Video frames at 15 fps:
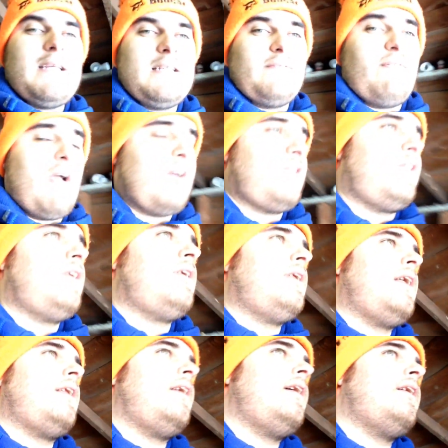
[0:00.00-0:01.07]
has faster
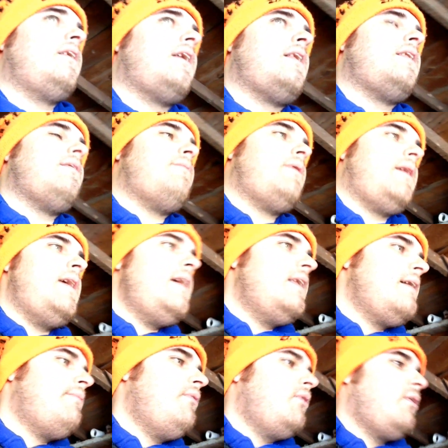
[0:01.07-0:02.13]
internet internet than me. He can
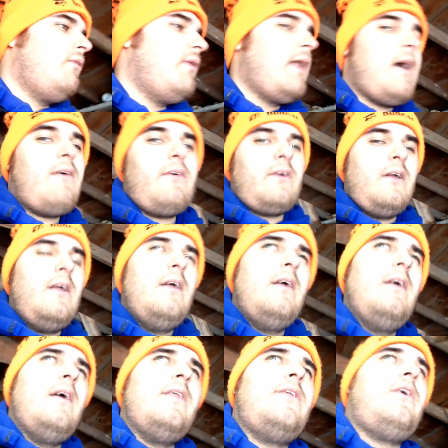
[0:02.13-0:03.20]
upload a one hour
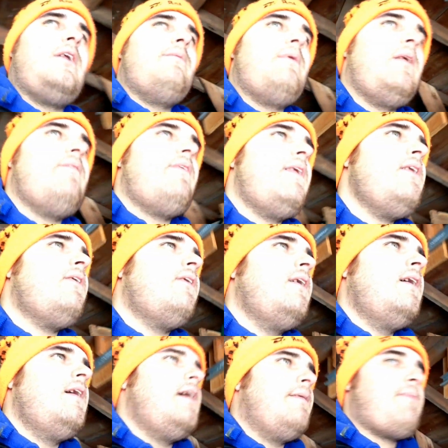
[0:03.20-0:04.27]
and thirty minute video
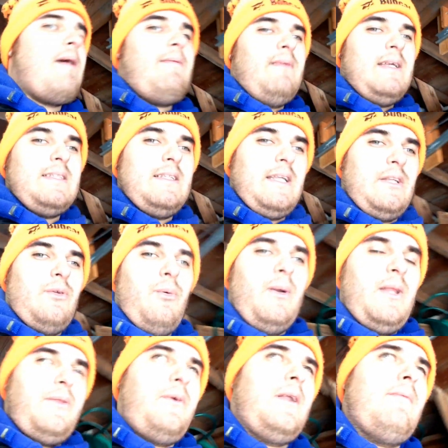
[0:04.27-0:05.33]
in probably less than like
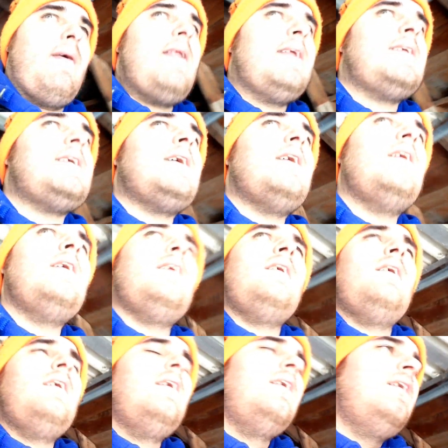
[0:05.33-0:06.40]
20, 30 minutes.
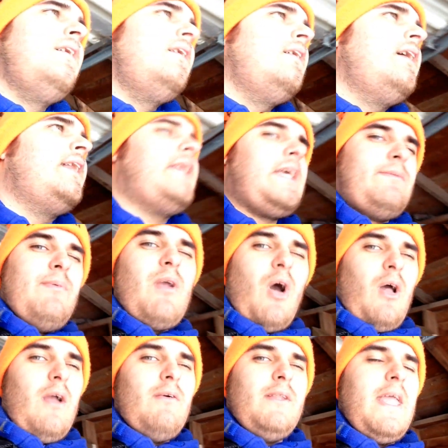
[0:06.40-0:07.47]
It takes me all
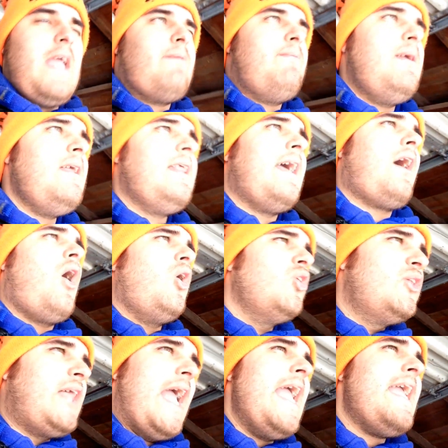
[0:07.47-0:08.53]
it would take me like all
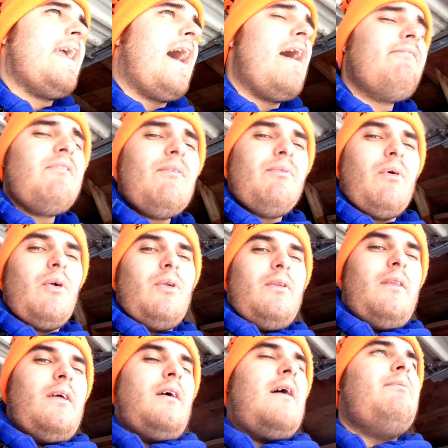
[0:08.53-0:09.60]
day. I've
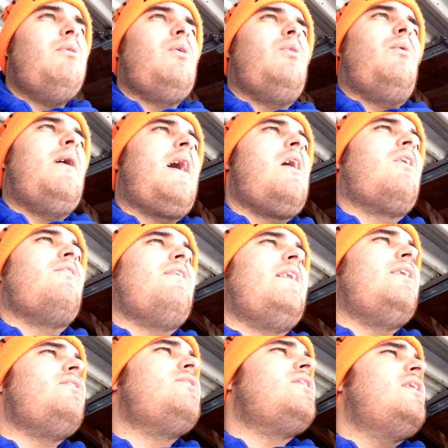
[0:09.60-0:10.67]
uploaded uploaded one hour
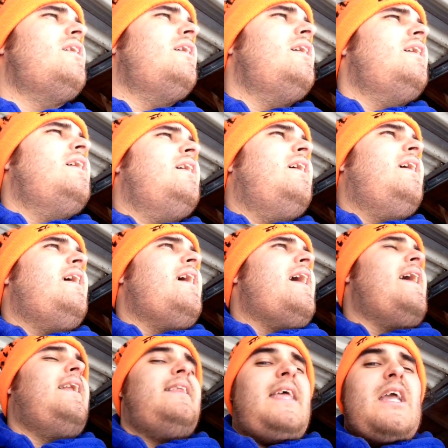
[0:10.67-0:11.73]
videos
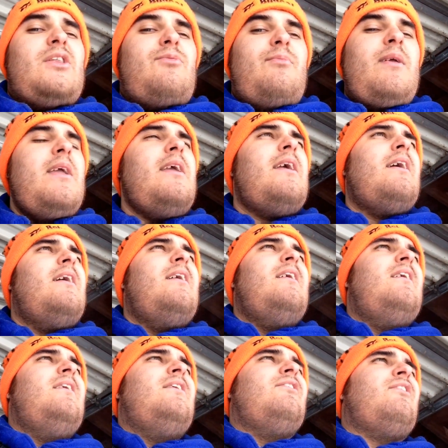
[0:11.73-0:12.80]
and it takes me
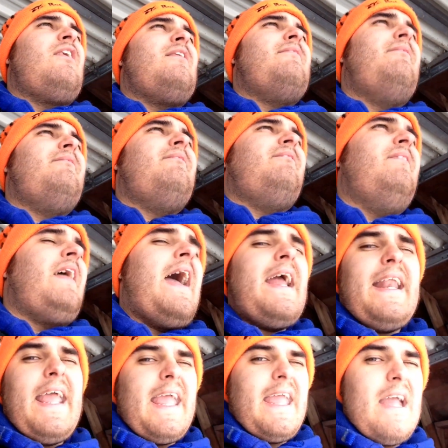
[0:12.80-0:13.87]
from
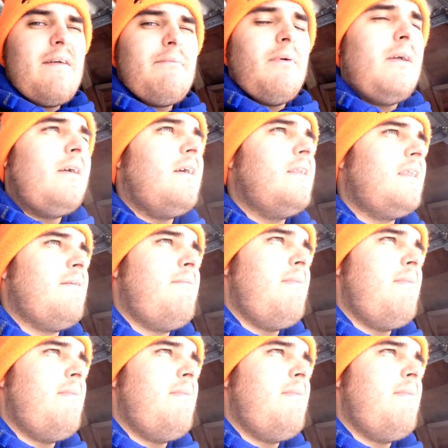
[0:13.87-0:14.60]
nine AM to